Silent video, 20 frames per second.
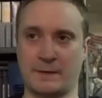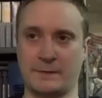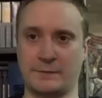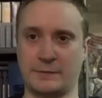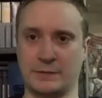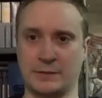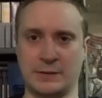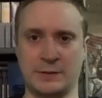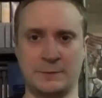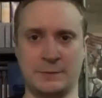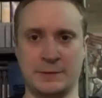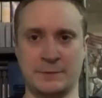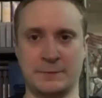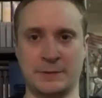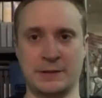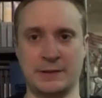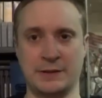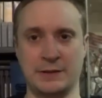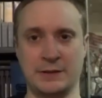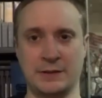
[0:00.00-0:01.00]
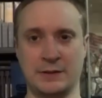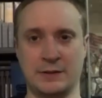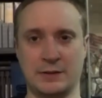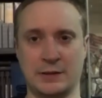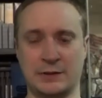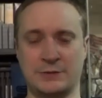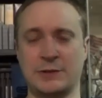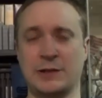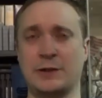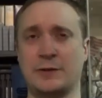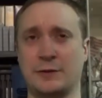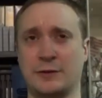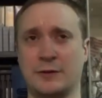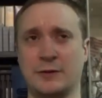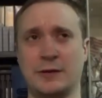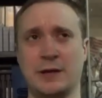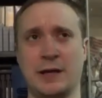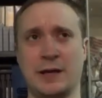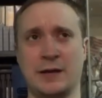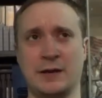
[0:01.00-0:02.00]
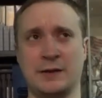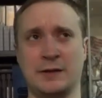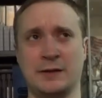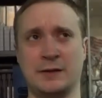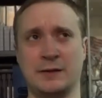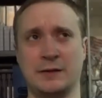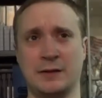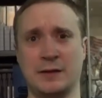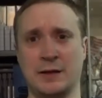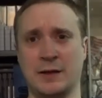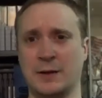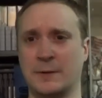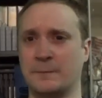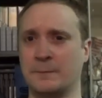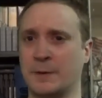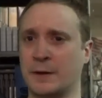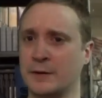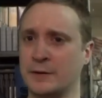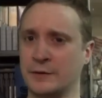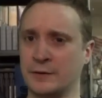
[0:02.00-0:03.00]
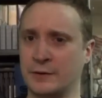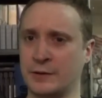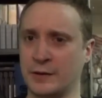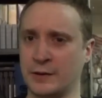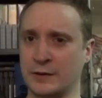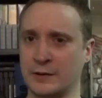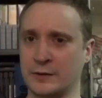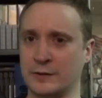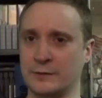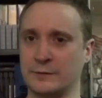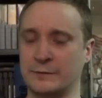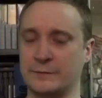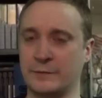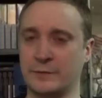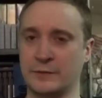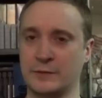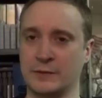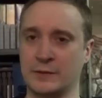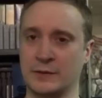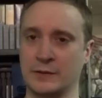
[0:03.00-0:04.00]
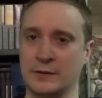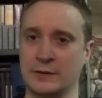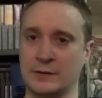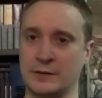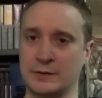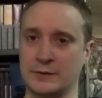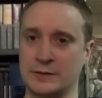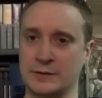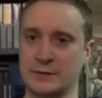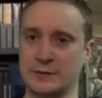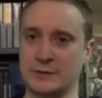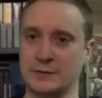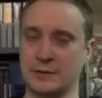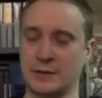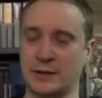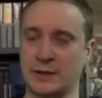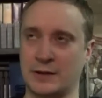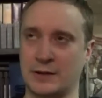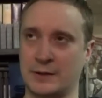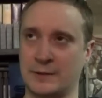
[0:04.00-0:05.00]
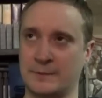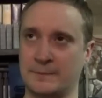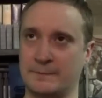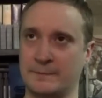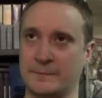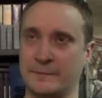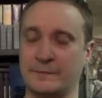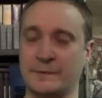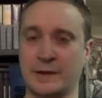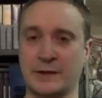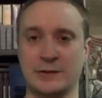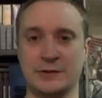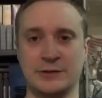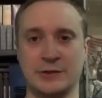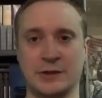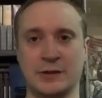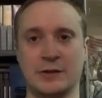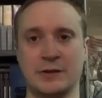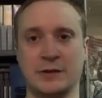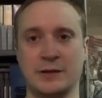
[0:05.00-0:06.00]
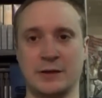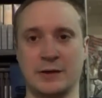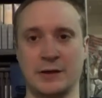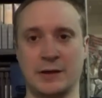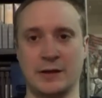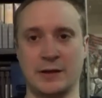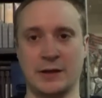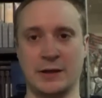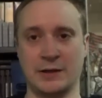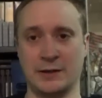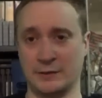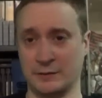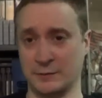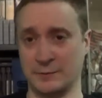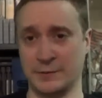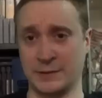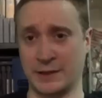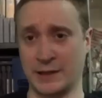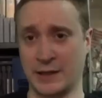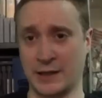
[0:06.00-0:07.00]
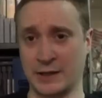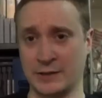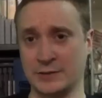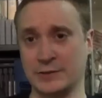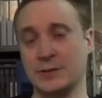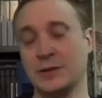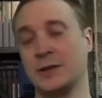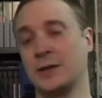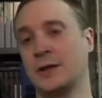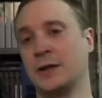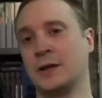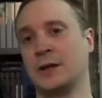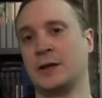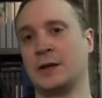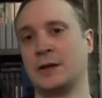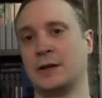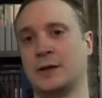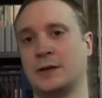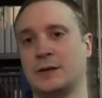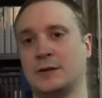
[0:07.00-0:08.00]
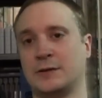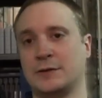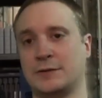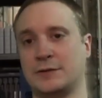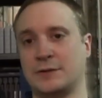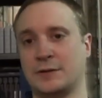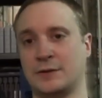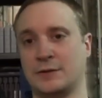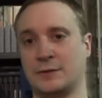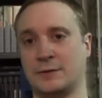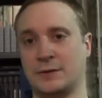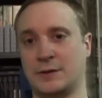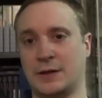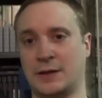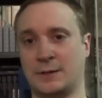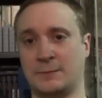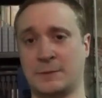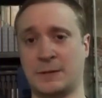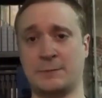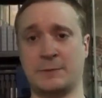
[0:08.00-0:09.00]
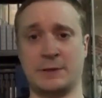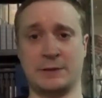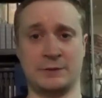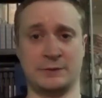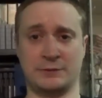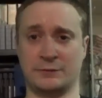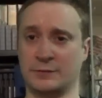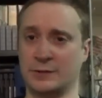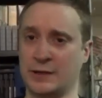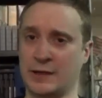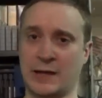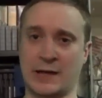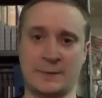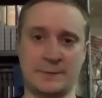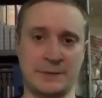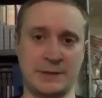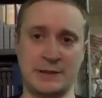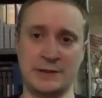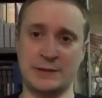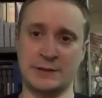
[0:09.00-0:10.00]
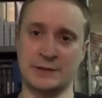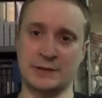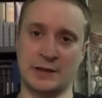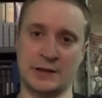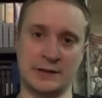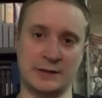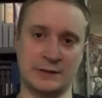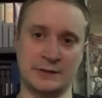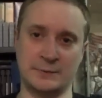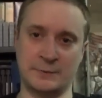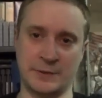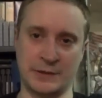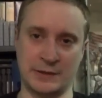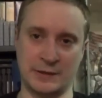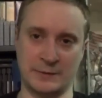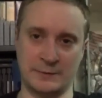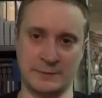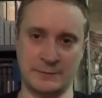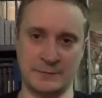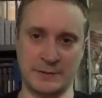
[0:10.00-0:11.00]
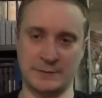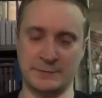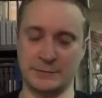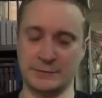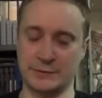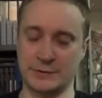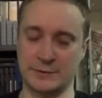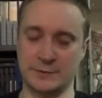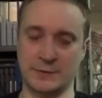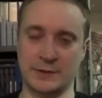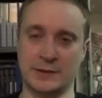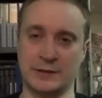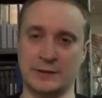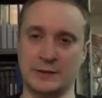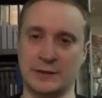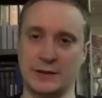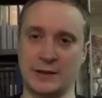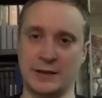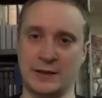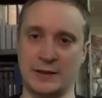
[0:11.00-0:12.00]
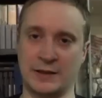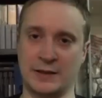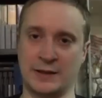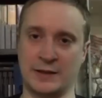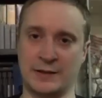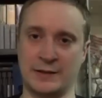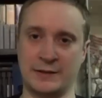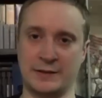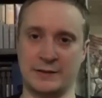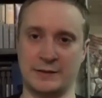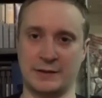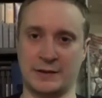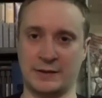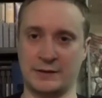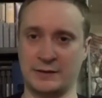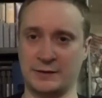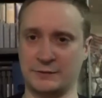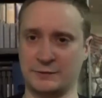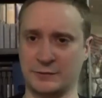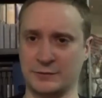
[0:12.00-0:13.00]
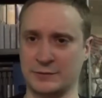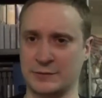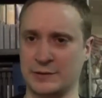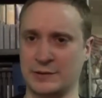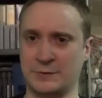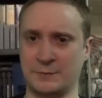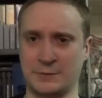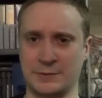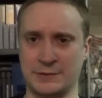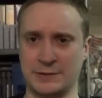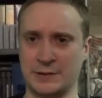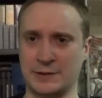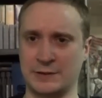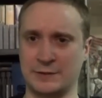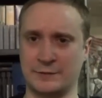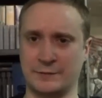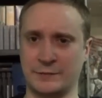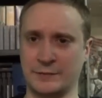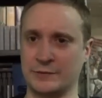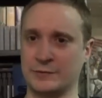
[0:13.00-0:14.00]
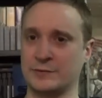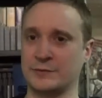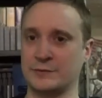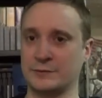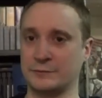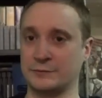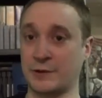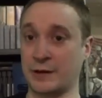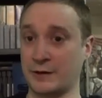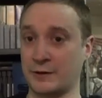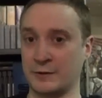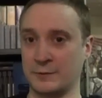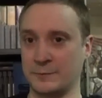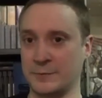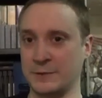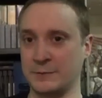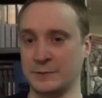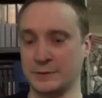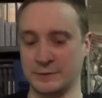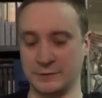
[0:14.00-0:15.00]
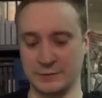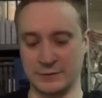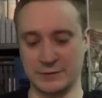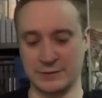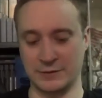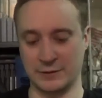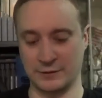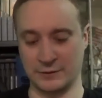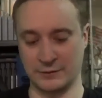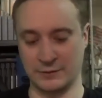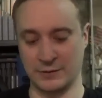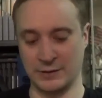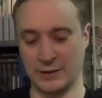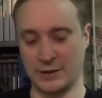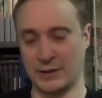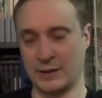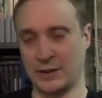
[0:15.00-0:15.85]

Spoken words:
for a little bit of money. I traded her and Mario Kart for Fire Shark and a little bit of cash. So my buddy was really happy. He just got into picking up Amiibos as well, and I think Rosalina was his first rare Amiibo, so